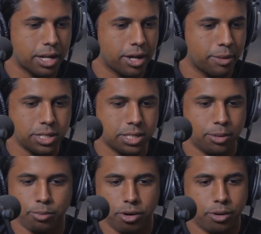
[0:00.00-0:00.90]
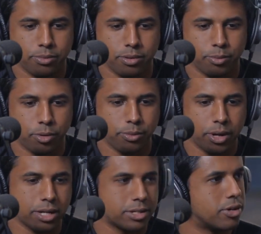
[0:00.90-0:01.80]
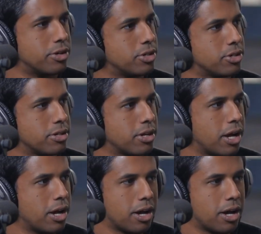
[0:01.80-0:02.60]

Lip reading: And I basically put it behind a search engine.